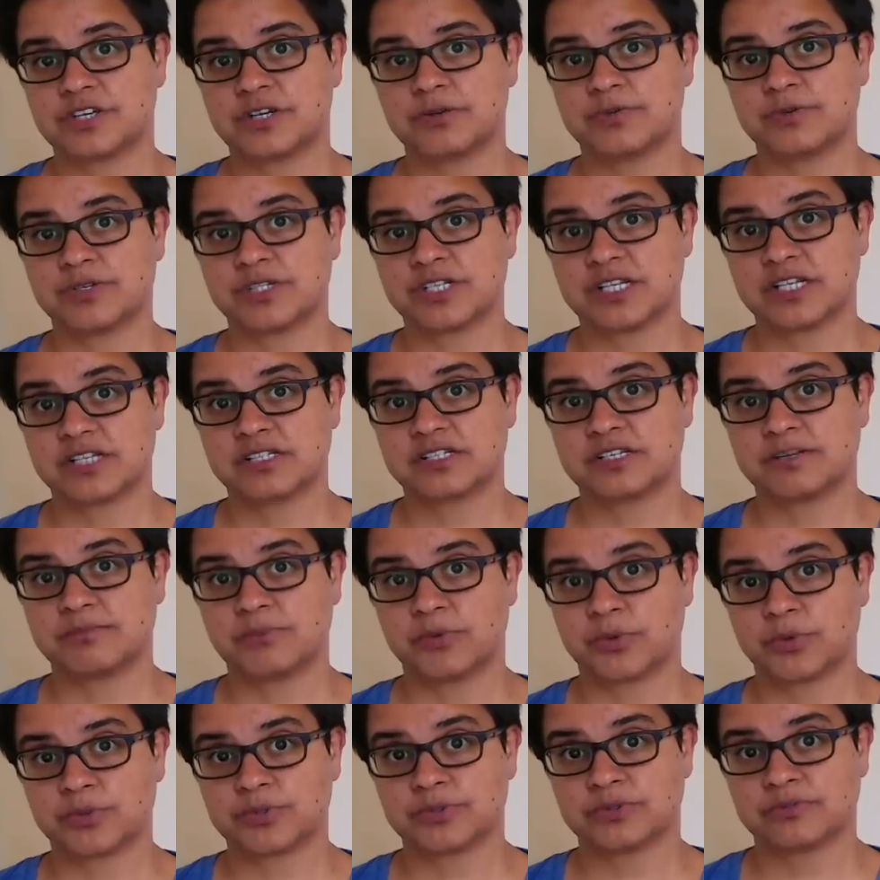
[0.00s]
was listening
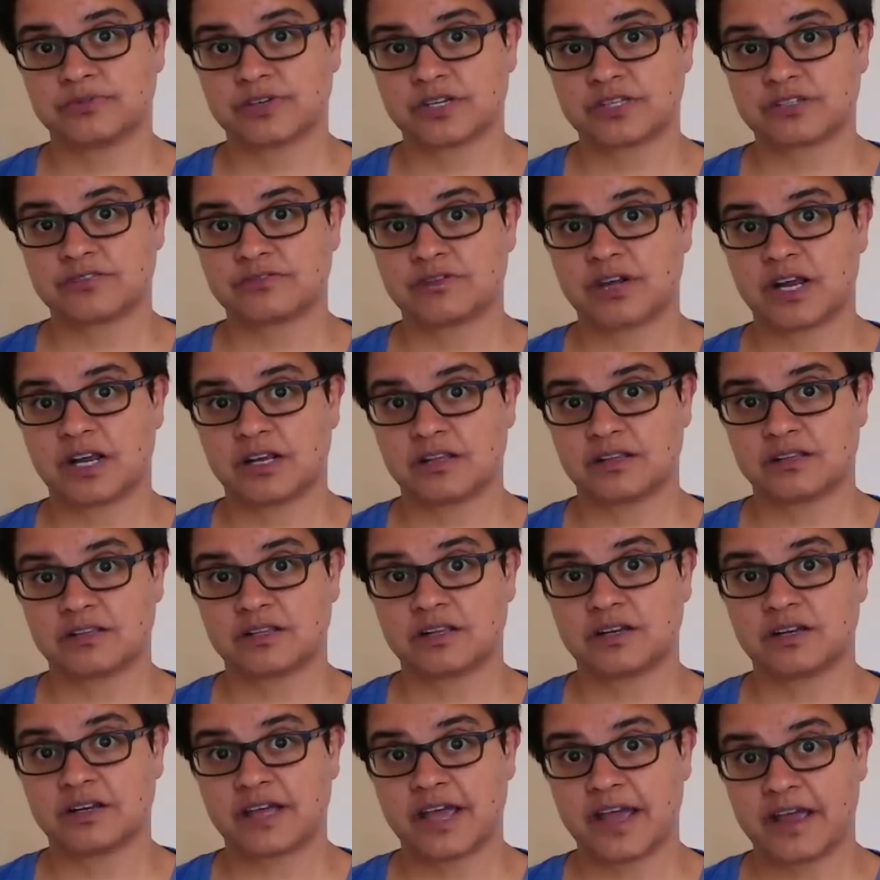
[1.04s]
more to Avassarala
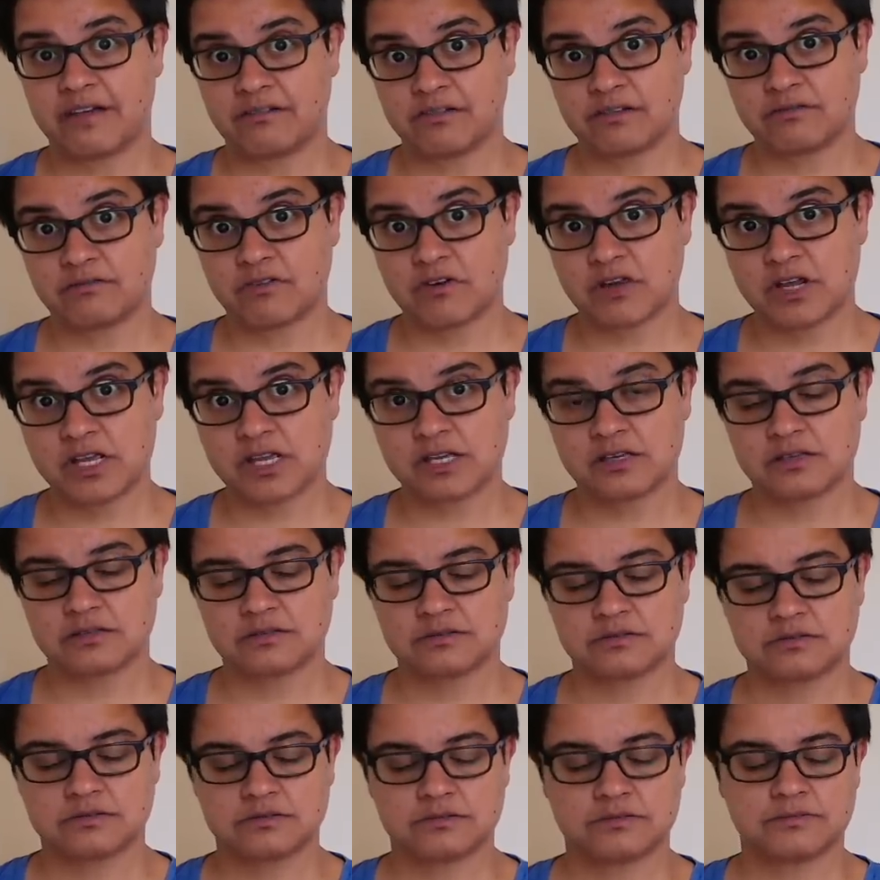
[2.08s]
than Erin Wright.
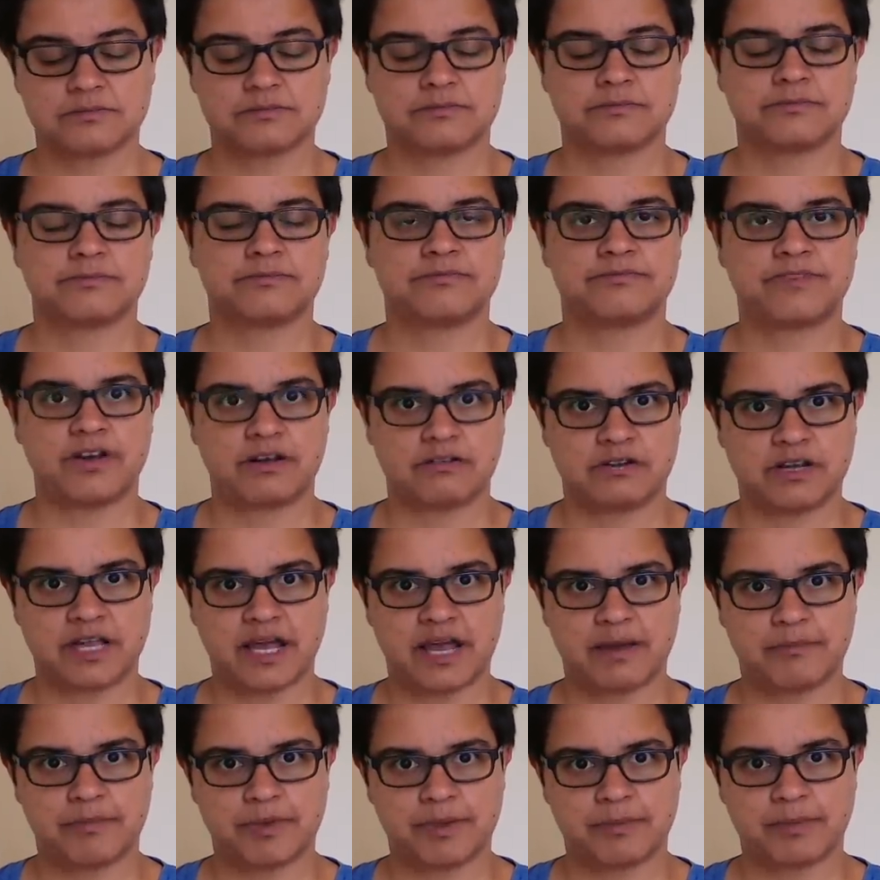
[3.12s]
very
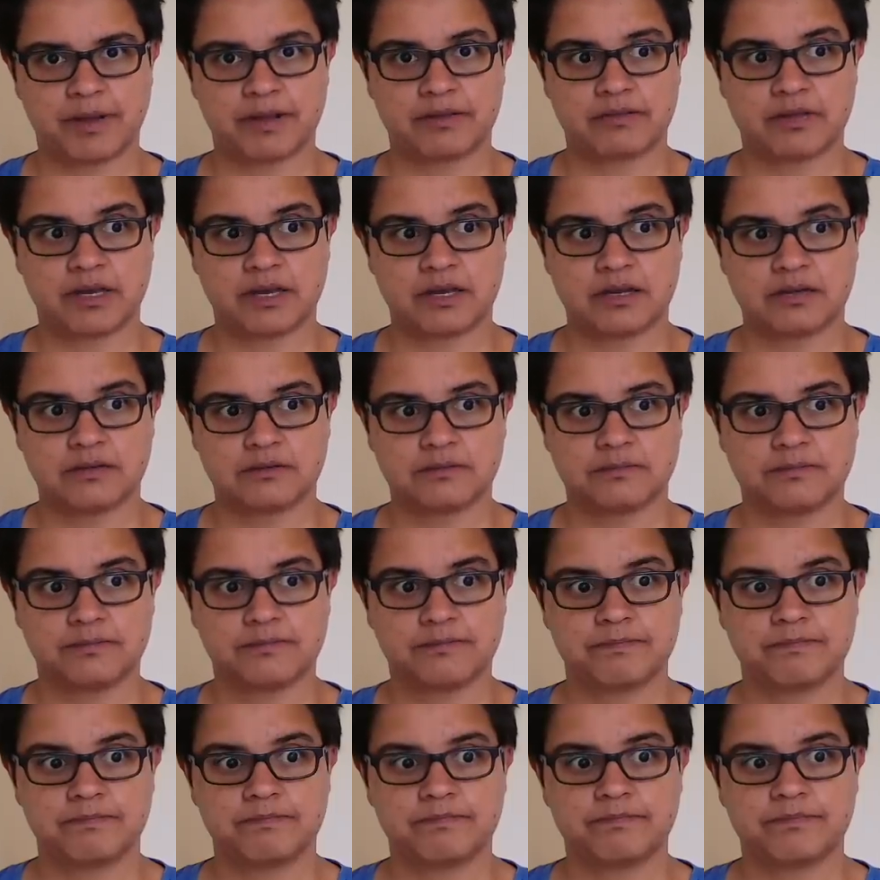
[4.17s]
happy about that.
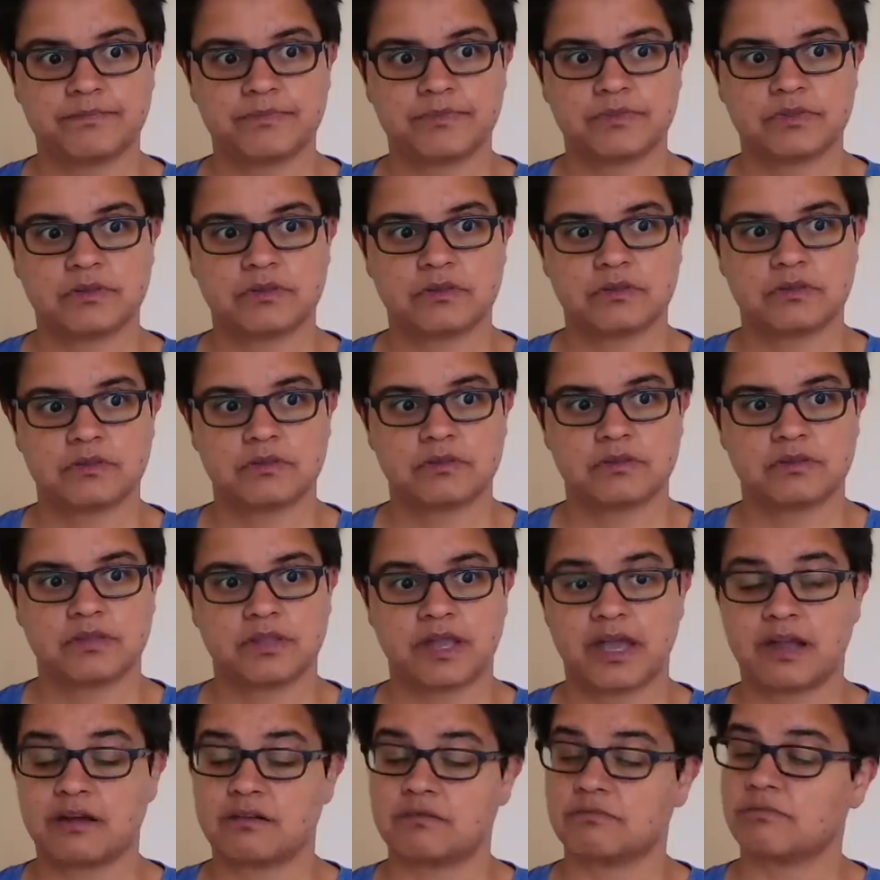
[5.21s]

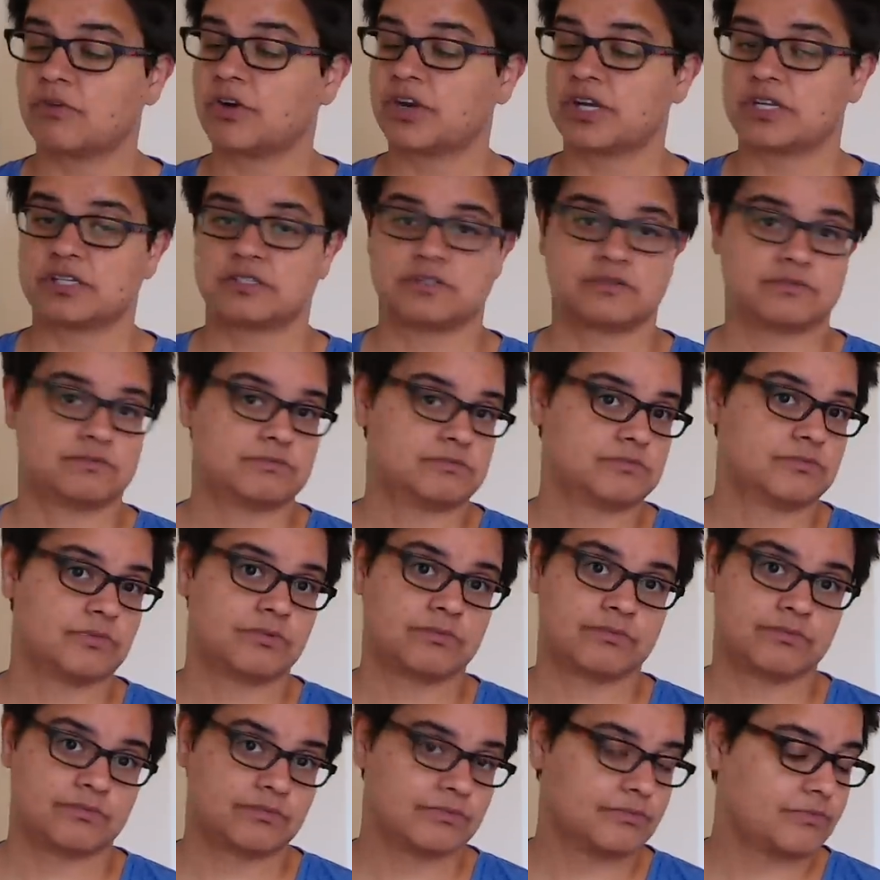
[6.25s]
Erin Wright is
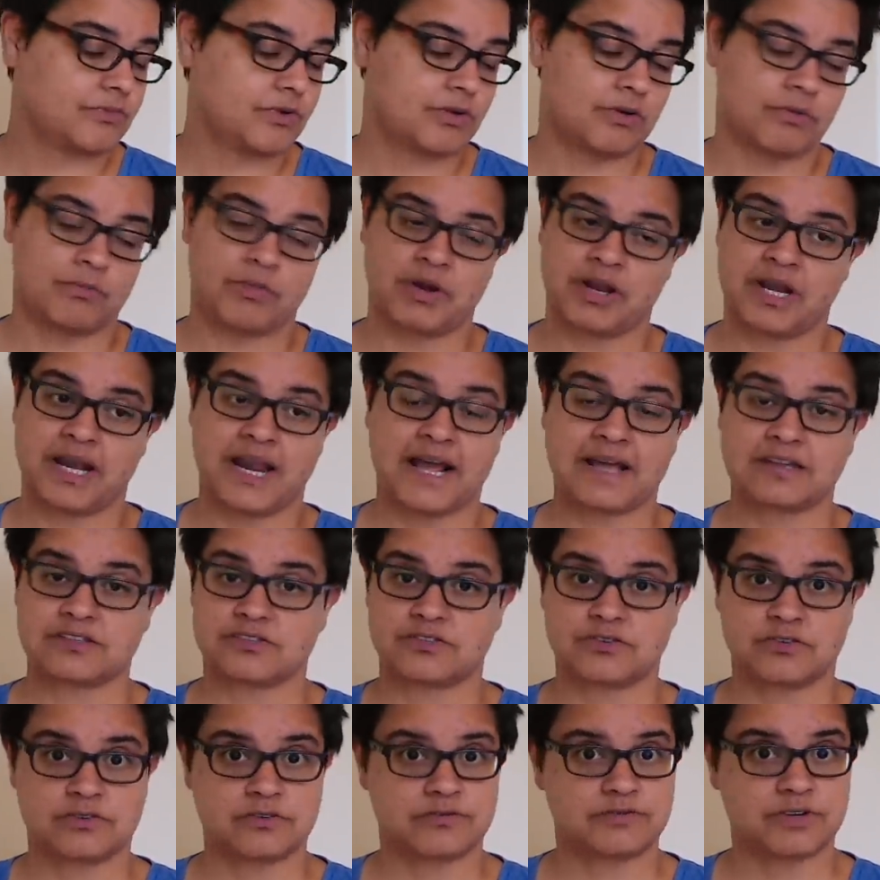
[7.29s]
on my last
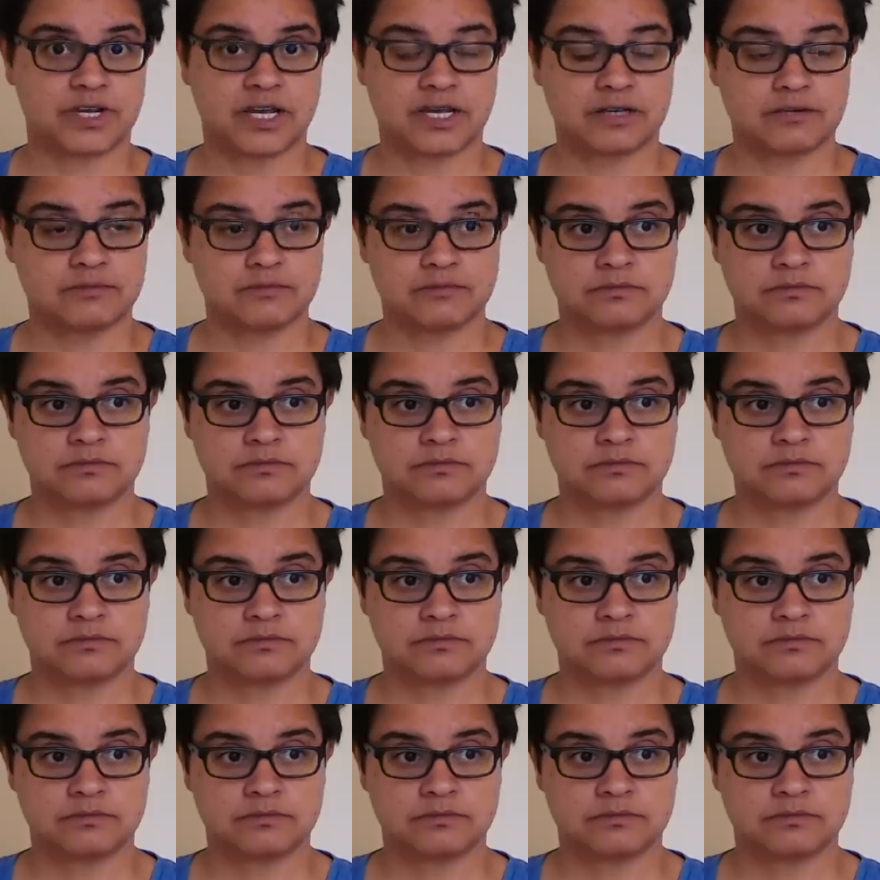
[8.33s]
nerve now.